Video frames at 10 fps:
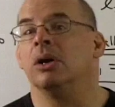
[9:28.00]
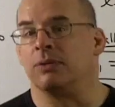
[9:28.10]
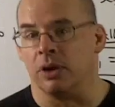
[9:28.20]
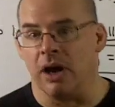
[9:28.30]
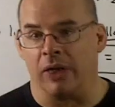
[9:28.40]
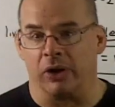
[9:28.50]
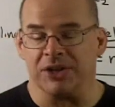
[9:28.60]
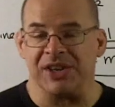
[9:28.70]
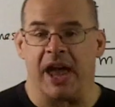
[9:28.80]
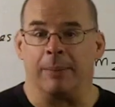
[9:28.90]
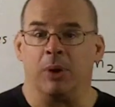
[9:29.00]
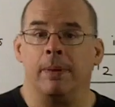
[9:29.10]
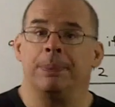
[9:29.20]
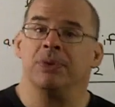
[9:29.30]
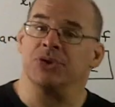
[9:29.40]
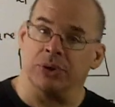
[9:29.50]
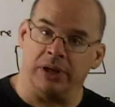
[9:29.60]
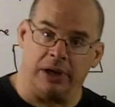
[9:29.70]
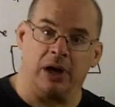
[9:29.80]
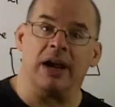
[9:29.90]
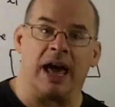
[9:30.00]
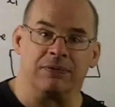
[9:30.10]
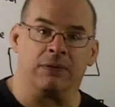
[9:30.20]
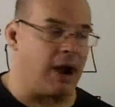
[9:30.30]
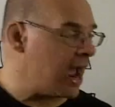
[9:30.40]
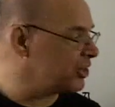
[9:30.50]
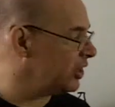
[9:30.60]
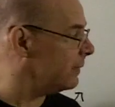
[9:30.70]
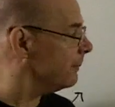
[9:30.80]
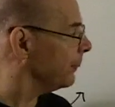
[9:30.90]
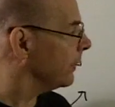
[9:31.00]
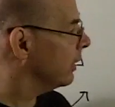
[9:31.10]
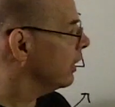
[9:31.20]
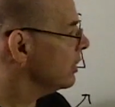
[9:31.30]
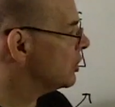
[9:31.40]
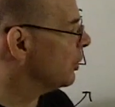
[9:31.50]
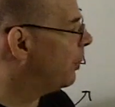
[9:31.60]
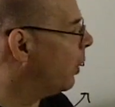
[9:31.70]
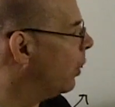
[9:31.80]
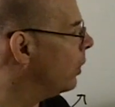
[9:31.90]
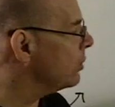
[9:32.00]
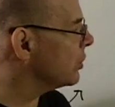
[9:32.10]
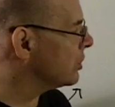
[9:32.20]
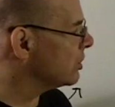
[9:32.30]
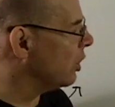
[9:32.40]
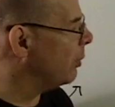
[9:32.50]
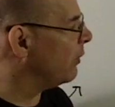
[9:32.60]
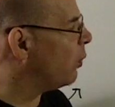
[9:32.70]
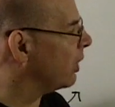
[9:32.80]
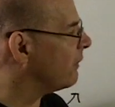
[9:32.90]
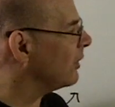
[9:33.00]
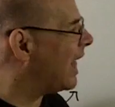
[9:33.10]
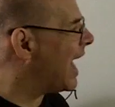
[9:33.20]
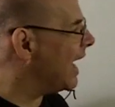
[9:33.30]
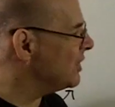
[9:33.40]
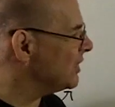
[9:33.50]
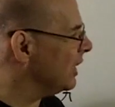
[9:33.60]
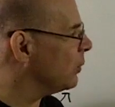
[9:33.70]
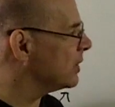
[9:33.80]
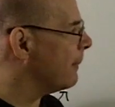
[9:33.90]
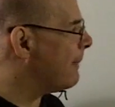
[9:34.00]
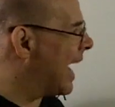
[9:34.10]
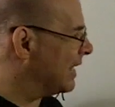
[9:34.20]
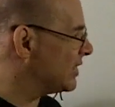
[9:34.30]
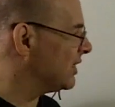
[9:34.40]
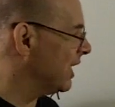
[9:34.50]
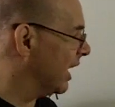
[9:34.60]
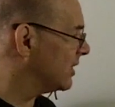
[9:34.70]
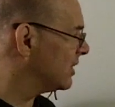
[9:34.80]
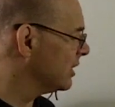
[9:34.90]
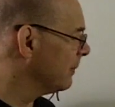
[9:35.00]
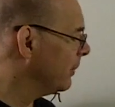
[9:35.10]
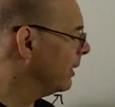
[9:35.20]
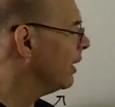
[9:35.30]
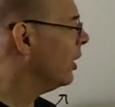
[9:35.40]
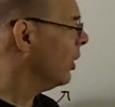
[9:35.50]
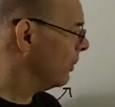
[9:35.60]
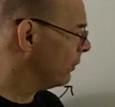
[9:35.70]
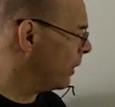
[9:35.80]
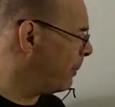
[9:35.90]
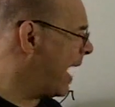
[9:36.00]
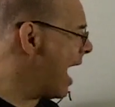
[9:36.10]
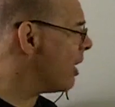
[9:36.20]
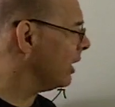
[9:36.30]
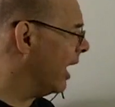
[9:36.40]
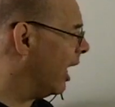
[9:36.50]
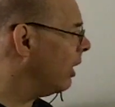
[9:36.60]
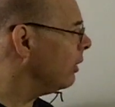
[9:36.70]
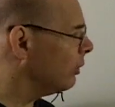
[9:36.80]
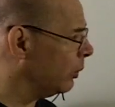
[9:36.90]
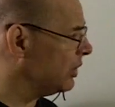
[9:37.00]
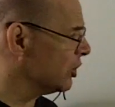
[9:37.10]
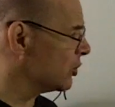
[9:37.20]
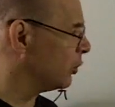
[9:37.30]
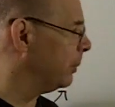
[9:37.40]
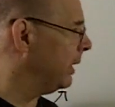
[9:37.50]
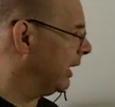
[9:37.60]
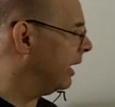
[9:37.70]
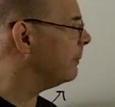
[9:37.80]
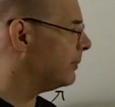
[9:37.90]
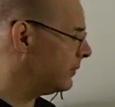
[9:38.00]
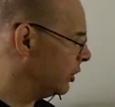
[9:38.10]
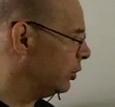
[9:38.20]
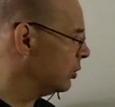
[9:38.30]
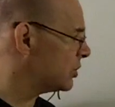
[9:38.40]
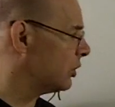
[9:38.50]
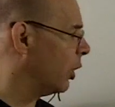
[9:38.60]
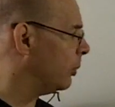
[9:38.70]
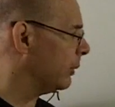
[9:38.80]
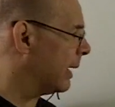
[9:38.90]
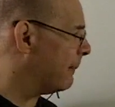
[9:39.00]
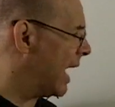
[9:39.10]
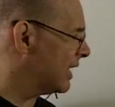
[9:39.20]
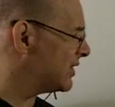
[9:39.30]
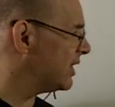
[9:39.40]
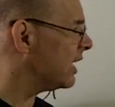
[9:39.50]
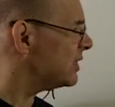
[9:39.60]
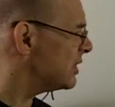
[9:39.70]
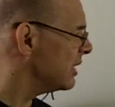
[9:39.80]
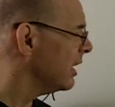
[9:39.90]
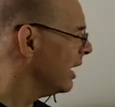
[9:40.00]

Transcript: For another example, so here, not a fraction, suppose the slope of one of our lines is equal to minus 6. For the parallel, we just repeat, the new slope will be a minus 6.